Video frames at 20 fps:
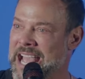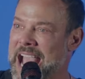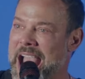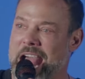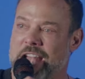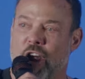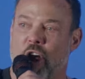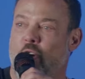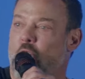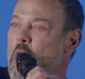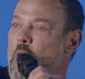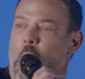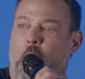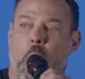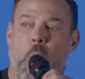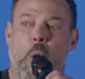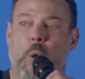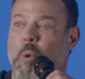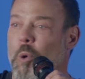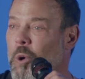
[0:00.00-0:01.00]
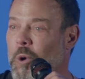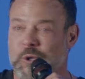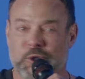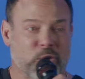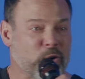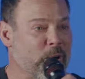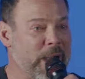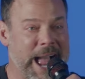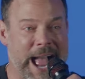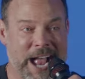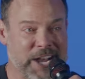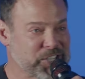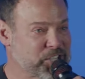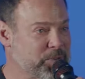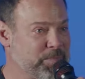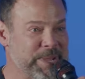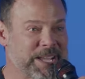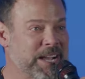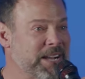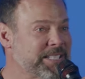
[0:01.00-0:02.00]
and our whole world crashed
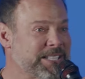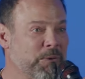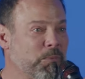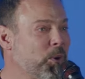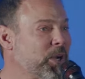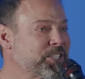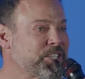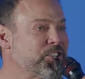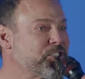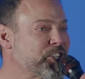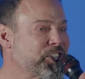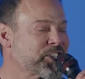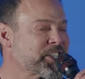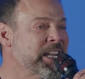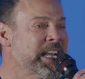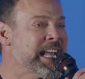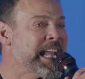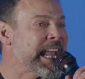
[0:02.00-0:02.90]
because it wasn't just